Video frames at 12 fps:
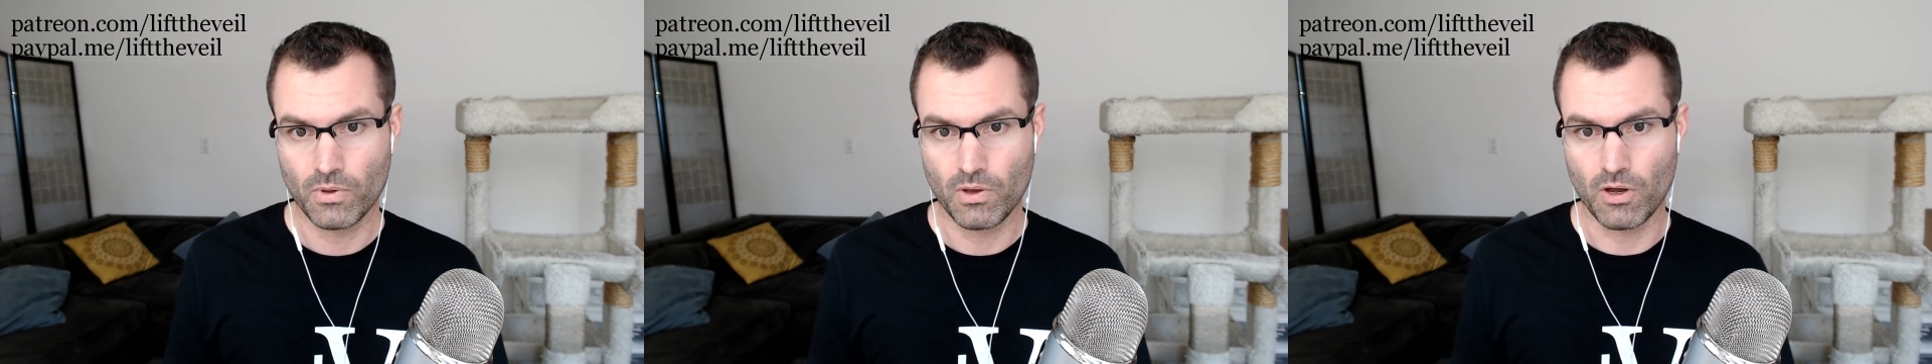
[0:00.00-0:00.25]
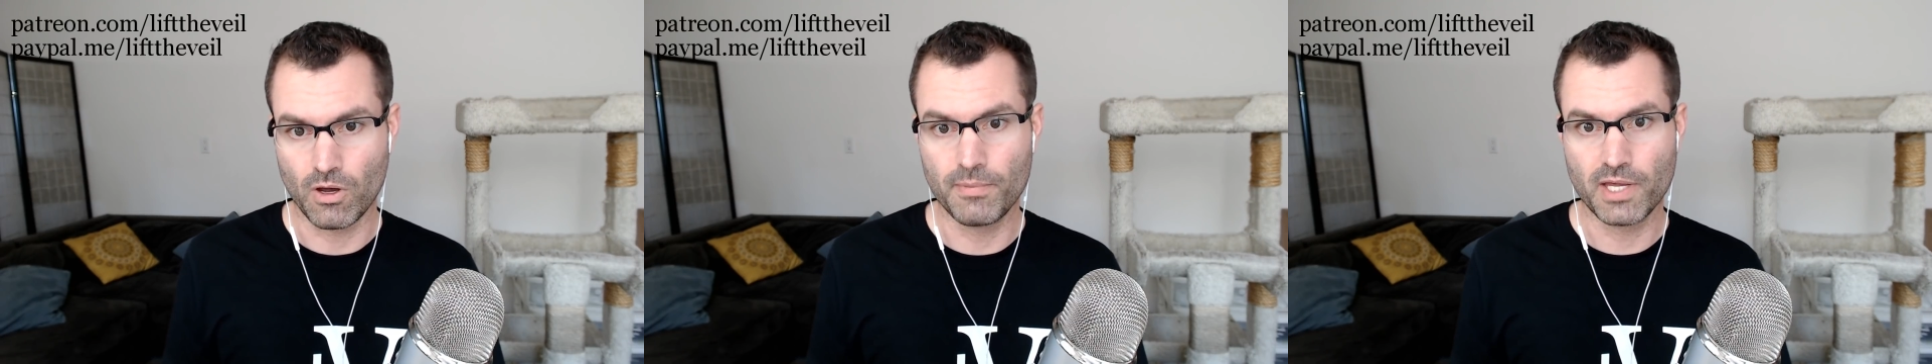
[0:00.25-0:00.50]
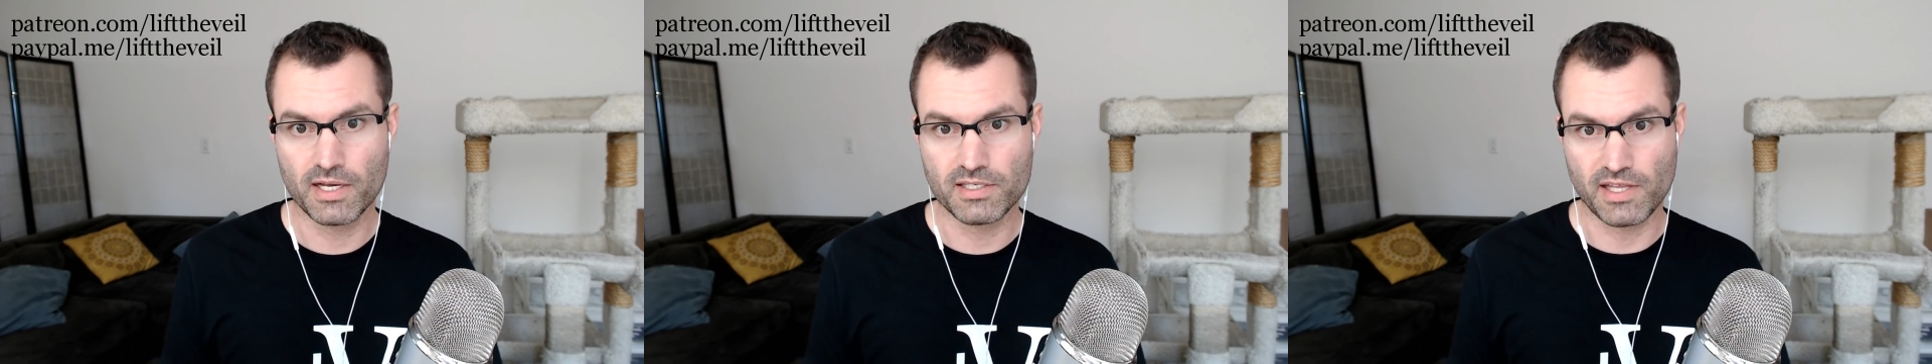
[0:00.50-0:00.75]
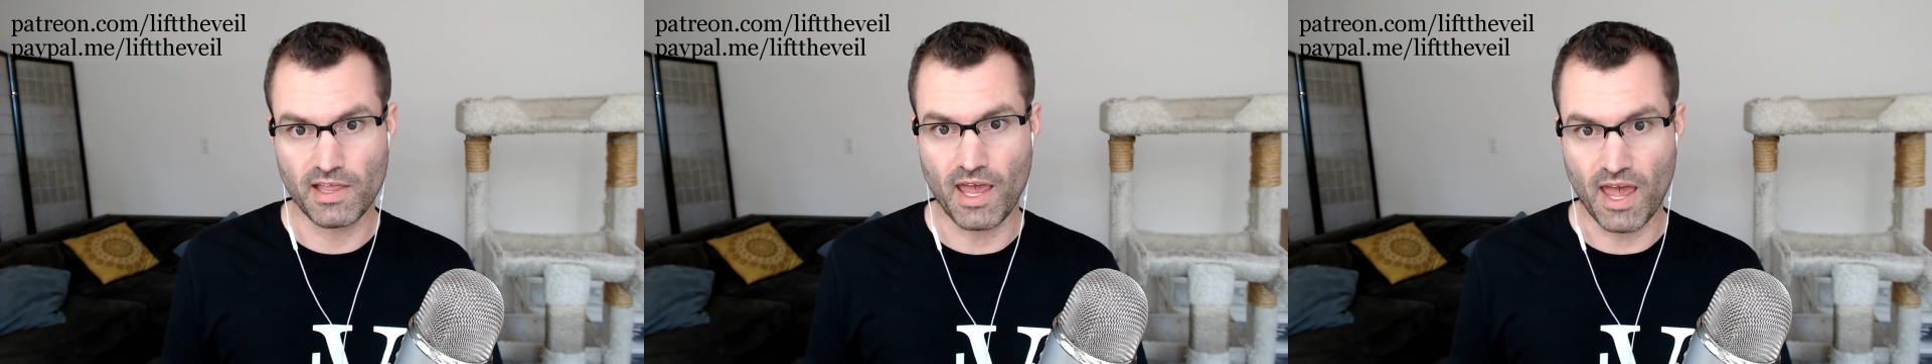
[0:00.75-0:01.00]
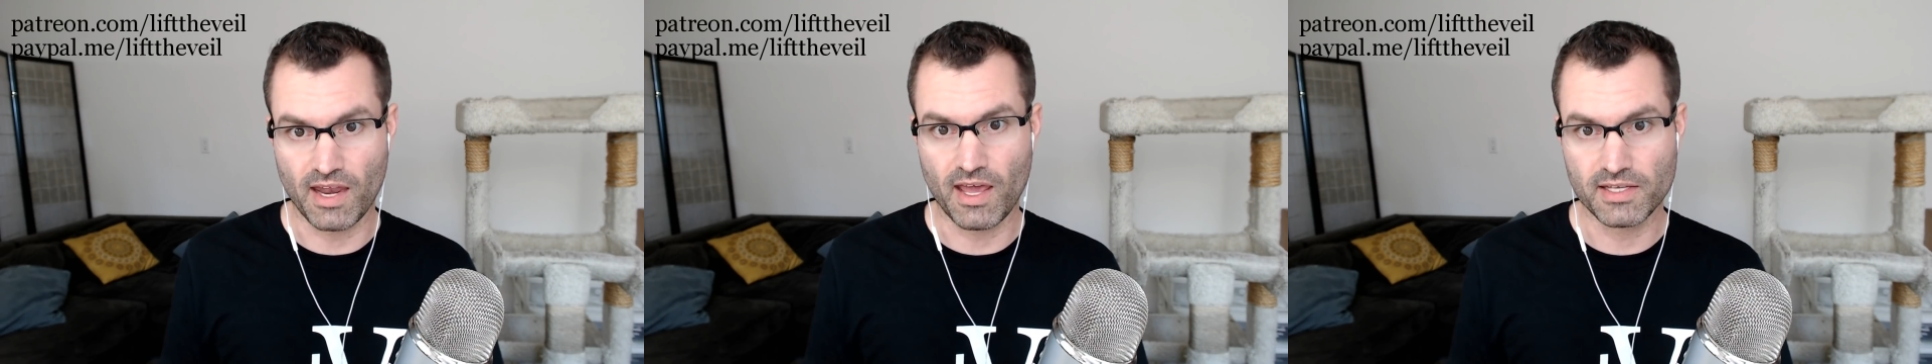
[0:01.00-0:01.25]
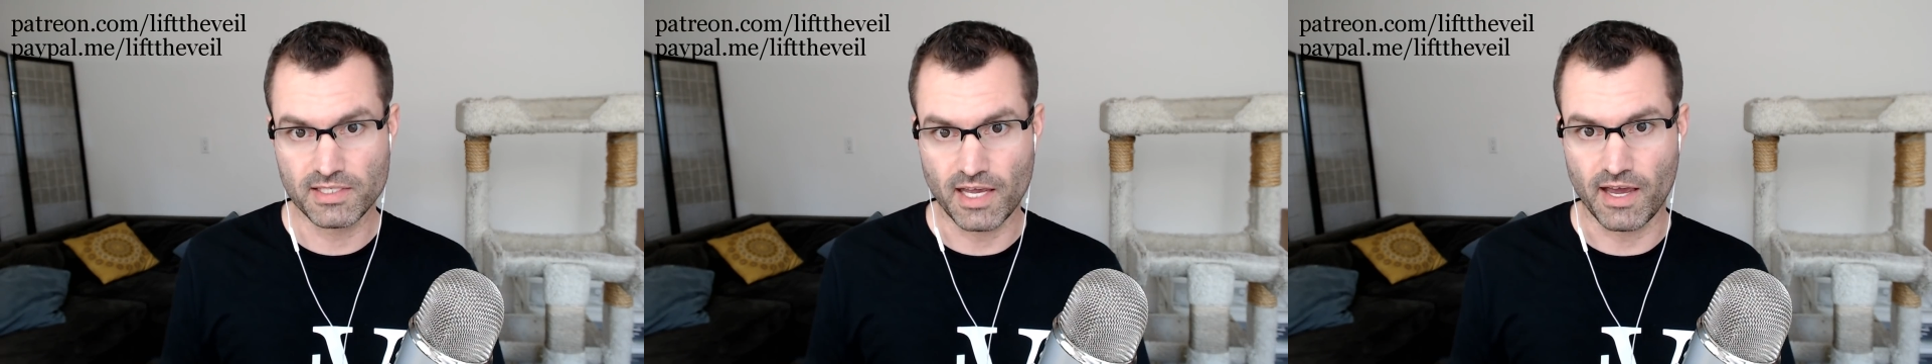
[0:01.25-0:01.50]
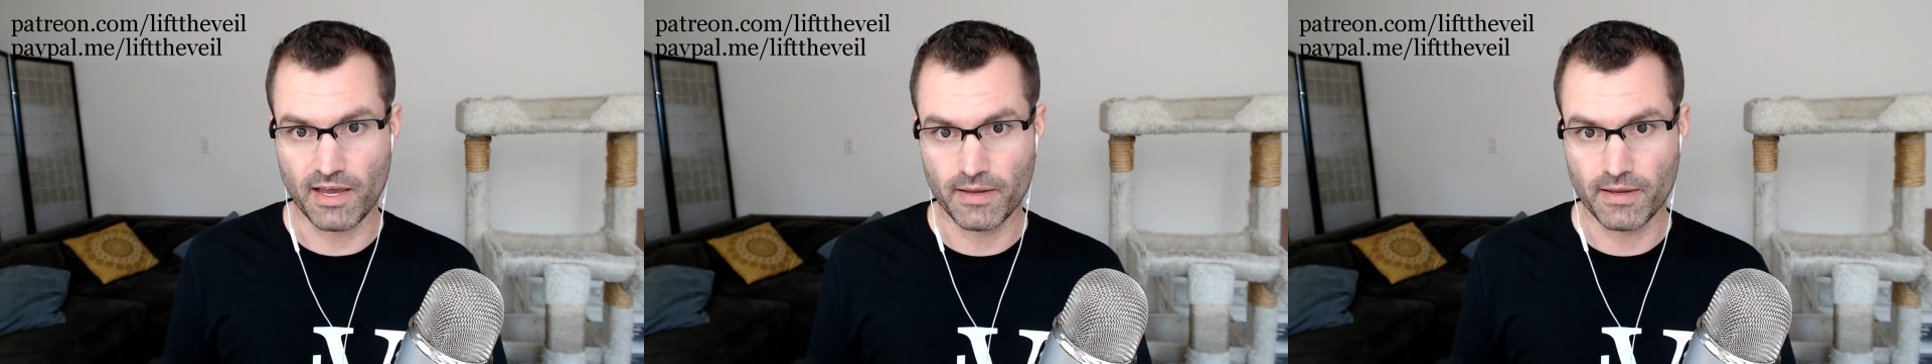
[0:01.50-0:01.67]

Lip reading: All because of the NSA.